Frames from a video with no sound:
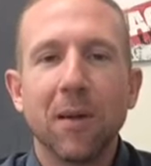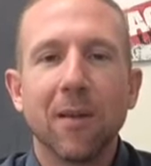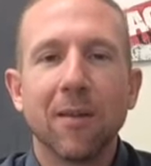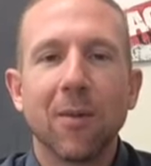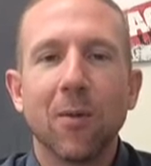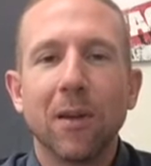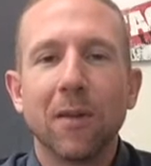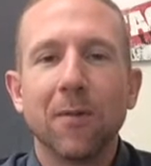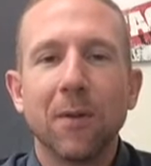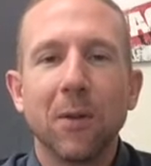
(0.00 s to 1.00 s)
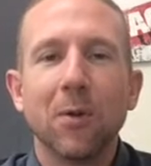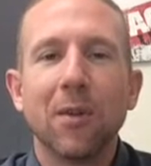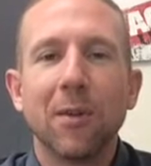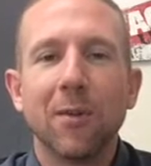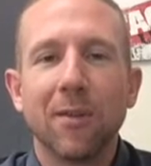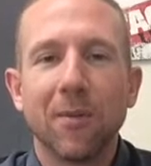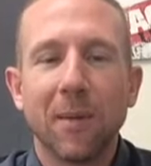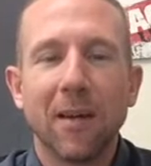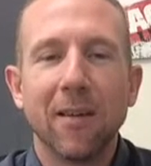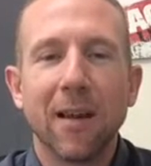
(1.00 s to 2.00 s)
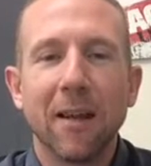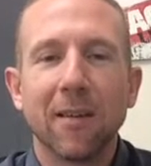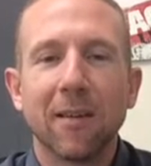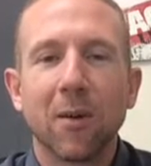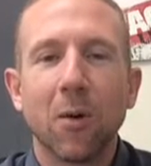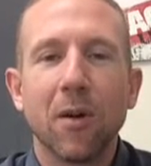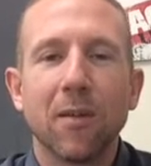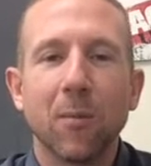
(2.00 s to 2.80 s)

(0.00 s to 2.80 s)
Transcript: because only a few students from here are taking the course,